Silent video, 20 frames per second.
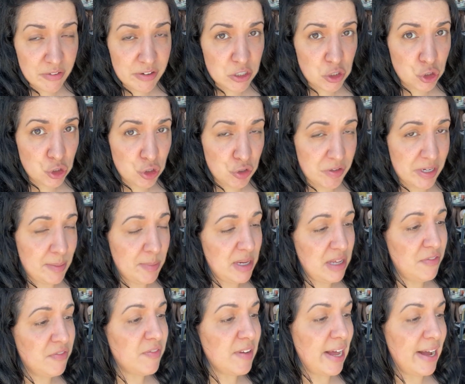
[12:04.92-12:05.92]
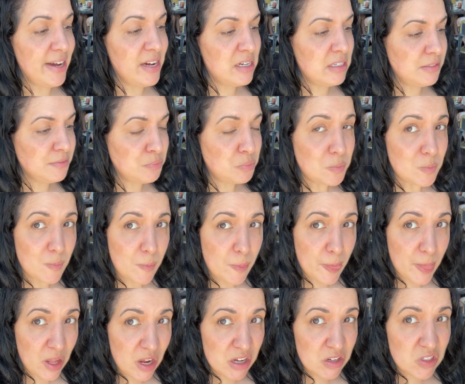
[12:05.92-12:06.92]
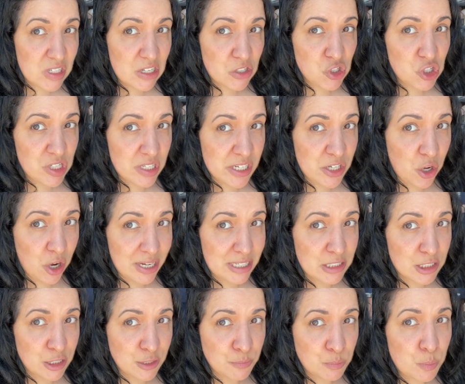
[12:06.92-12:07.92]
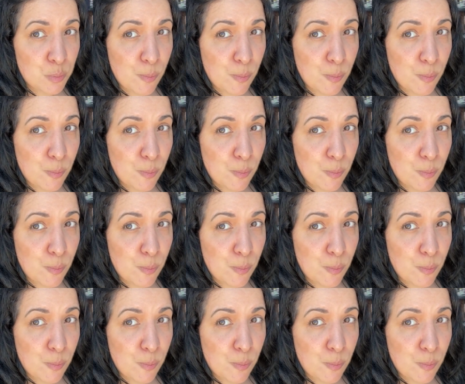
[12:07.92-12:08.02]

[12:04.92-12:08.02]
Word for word: extremely flat, it's actually nice and